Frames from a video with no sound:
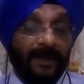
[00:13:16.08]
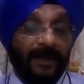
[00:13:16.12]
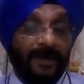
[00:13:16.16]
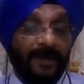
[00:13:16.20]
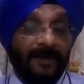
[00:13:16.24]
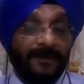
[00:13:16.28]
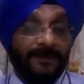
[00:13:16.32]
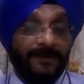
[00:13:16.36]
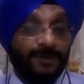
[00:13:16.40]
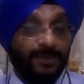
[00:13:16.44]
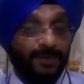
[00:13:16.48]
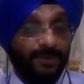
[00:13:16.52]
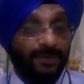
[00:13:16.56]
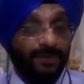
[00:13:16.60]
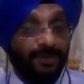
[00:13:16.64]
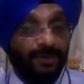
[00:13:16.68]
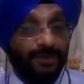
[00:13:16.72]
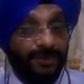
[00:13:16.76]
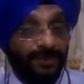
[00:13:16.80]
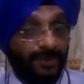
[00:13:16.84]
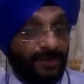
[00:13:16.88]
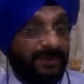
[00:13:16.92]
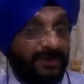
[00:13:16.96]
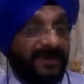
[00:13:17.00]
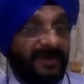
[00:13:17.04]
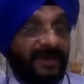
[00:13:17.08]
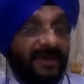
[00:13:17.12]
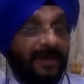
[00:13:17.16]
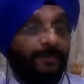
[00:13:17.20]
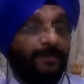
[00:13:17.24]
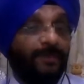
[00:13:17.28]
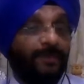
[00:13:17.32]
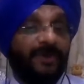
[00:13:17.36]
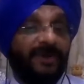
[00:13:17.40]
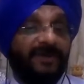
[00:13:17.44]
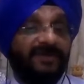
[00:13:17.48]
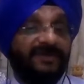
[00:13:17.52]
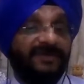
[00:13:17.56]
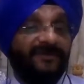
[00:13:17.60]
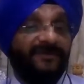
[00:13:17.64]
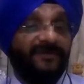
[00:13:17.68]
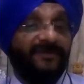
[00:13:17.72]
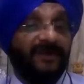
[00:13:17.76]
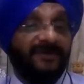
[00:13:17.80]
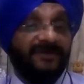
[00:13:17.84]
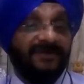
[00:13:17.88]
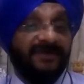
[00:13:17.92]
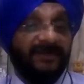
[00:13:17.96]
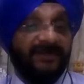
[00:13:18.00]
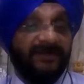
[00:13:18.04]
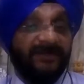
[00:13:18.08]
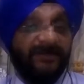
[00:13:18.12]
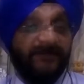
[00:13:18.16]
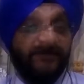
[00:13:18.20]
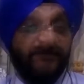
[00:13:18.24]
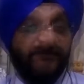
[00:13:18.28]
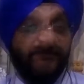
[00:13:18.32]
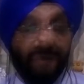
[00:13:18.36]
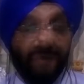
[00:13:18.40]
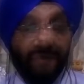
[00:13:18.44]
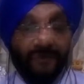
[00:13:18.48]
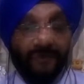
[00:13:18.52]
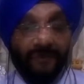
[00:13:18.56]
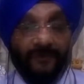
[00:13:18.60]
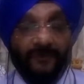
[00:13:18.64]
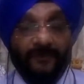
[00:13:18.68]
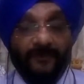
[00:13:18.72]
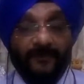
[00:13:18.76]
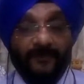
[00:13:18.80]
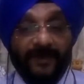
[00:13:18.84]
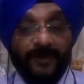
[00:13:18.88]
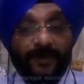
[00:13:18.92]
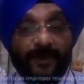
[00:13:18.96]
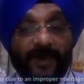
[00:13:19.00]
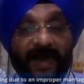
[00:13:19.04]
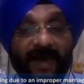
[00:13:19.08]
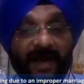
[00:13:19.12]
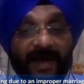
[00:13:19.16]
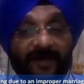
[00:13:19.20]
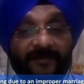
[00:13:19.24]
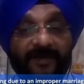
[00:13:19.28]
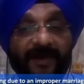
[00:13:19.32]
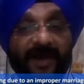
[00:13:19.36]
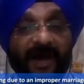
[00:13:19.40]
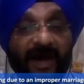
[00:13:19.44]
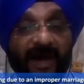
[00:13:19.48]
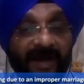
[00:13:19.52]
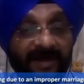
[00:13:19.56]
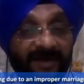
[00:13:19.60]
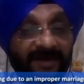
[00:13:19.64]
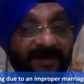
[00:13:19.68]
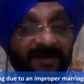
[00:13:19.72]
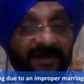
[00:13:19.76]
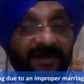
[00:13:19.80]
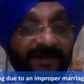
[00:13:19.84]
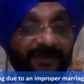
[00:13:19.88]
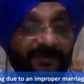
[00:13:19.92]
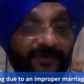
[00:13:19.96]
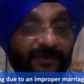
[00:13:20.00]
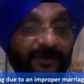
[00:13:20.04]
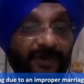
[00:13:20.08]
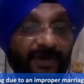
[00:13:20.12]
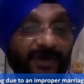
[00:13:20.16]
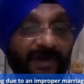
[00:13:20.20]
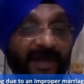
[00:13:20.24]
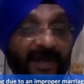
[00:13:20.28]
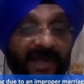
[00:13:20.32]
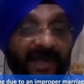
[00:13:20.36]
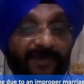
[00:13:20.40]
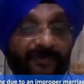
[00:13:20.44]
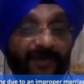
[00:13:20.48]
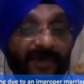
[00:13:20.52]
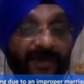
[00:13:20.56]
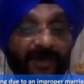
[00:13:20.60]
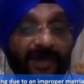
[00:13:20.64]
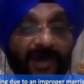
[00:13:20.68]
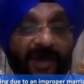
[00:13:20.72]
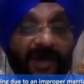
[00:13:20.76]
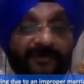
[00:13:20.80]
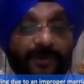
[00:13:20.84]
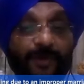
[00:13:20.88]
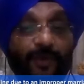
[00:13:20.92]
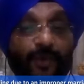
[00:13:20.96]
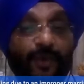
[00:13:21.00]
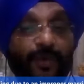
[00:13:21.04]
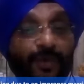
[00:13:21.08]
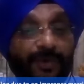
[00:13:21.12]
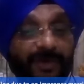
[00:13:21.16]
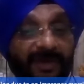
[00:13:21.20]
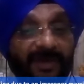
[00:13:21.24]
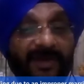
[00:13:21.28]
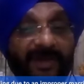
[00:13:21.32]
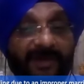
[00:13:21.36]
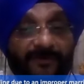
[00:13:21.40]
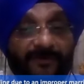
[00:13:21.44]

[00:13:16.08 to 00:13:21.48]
to do the cryptocurrency forensics. When you have the IT network and when you have the OT